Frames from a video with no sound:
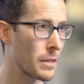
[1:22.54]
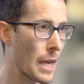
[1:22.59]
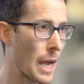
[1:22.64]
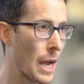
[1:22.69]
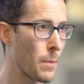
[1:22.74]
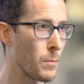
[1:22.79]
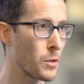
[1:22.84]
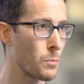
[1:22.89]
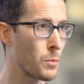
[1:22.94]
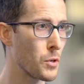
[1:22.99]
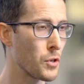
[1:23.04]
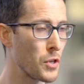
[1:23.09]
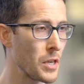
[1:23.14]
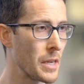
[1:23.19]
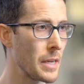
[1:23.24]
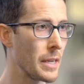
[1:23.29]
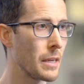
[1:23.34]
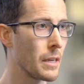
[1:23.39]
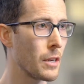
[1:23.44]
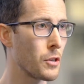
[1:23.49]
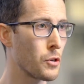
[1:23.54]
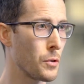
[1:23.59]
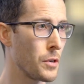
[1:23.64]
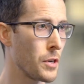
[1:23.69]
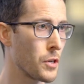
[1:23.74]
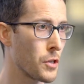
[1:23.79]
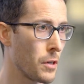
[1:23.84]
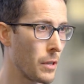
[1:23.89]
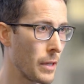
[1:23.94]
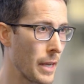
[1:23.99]
time as machining a
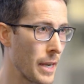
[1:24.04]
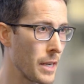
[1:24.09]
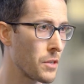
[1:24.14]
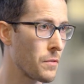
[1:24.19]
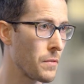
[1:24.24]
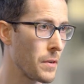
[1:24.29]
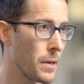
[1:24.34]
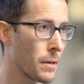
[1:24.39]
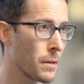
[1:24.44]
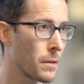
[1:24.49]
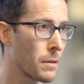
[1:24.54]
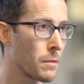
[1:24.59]
traditional A-sphere.